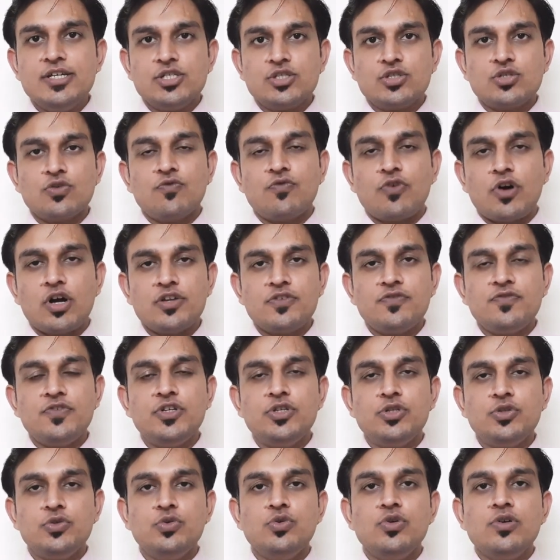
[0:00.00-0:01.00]
So what
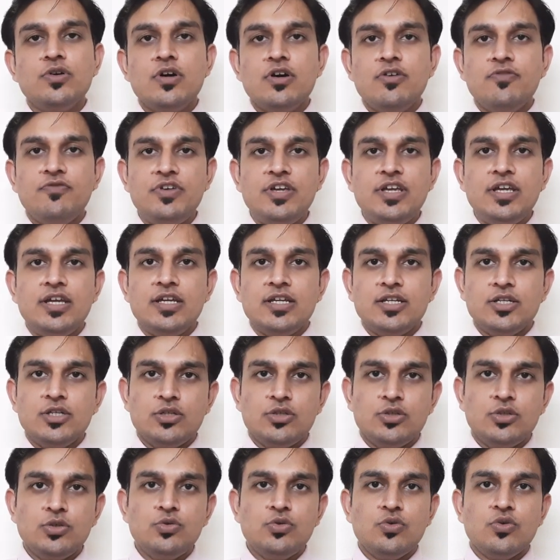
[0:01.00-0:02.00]
we do, we
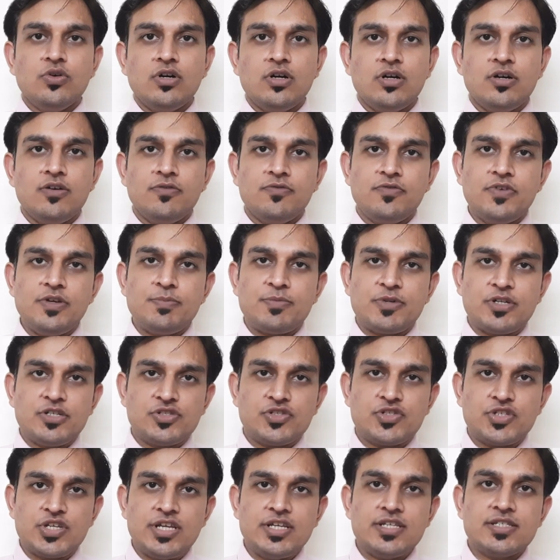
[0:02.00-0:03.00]

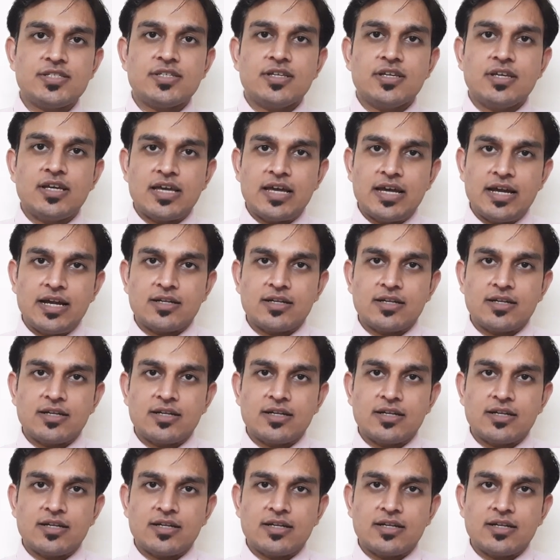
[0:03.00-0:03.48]
purchase